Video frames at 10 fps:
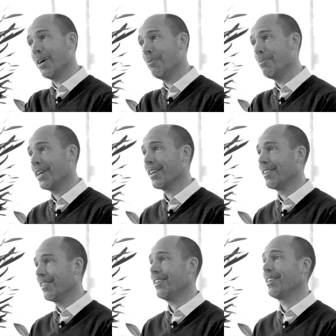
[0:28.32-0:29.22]
first. by
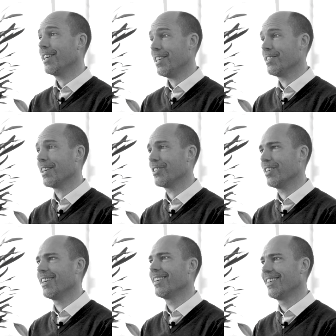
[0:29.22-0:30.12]
Michael Kretz. Actually.
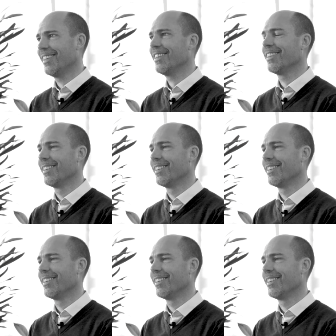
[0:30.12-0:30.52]
Kretz, yeah, yeah,